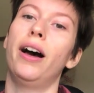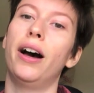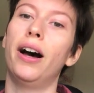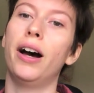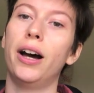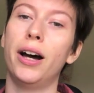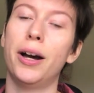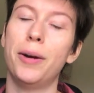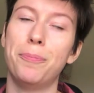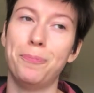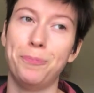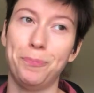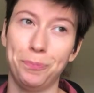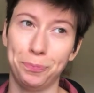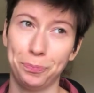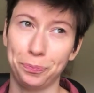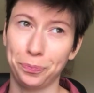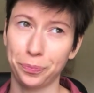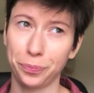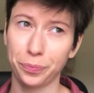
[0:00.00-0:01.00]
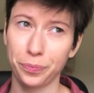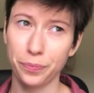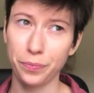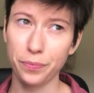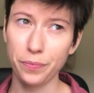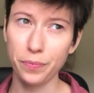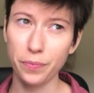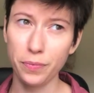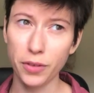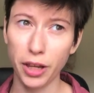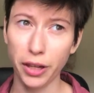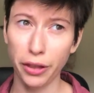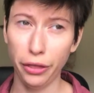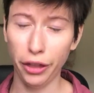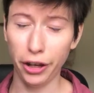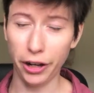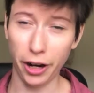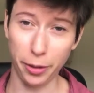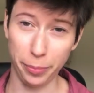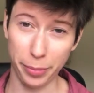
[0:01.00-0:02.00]

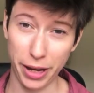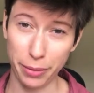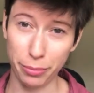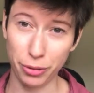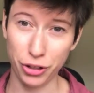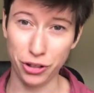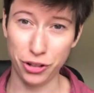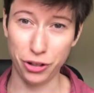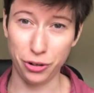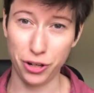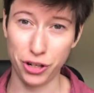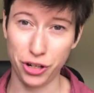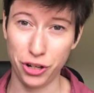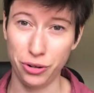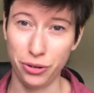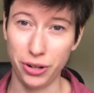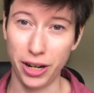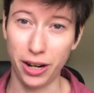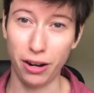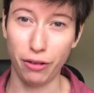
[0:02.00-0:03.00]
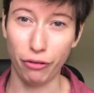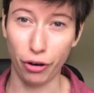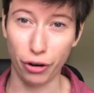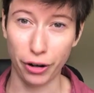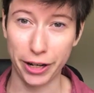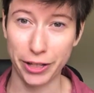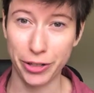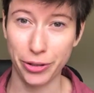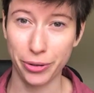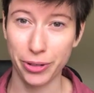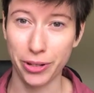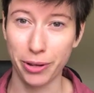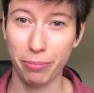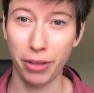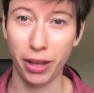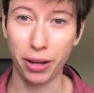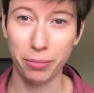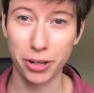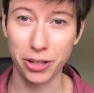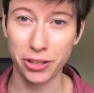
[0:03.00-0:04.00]
that I'll be able to do a shoot in a forest or
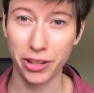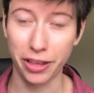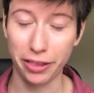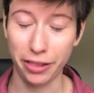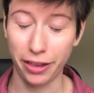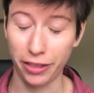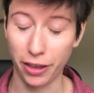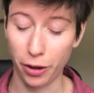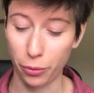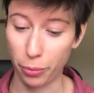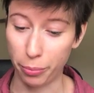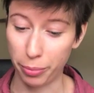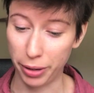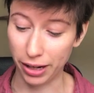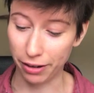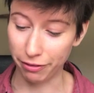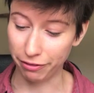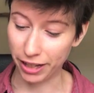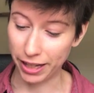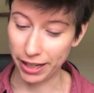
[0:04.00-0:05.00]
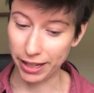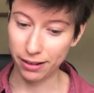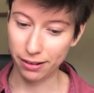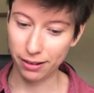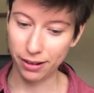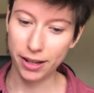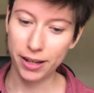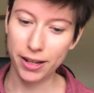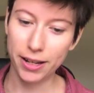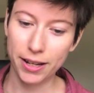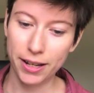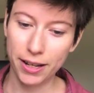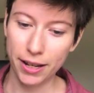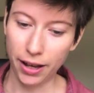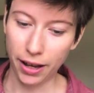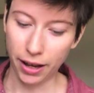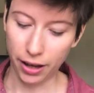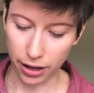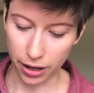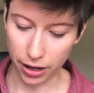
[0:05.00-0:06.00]
something, because I think that would be lovely.
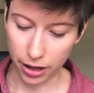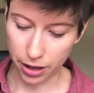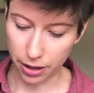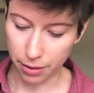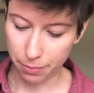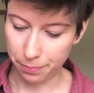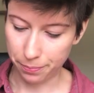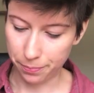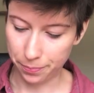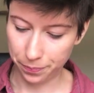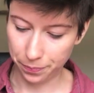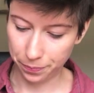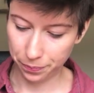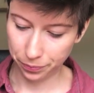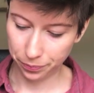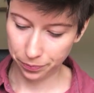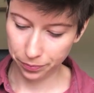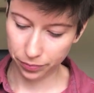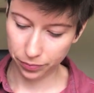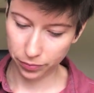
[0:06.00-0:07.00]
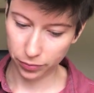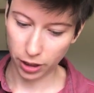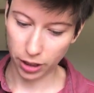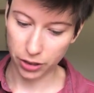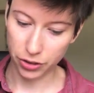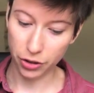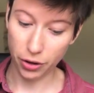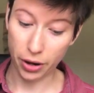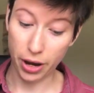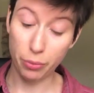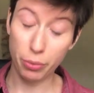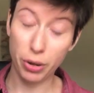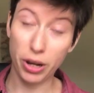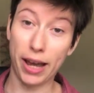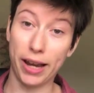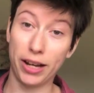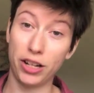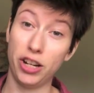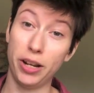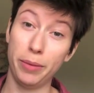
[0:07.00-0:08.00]
And so I will
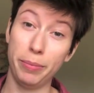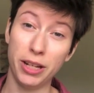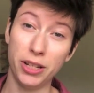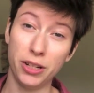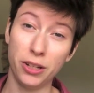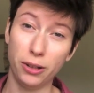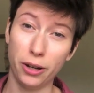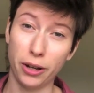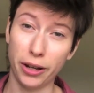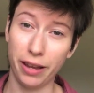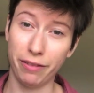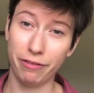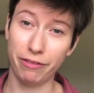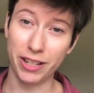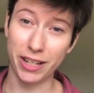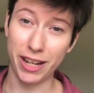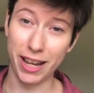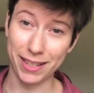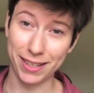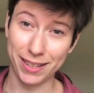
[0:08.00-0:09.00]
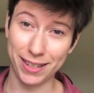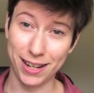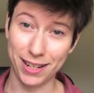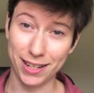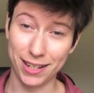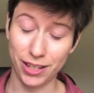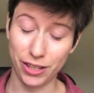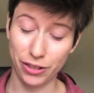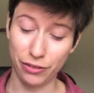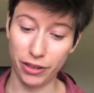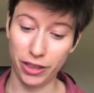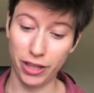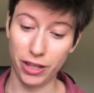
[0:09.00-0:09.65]
actually be looking for test knitters for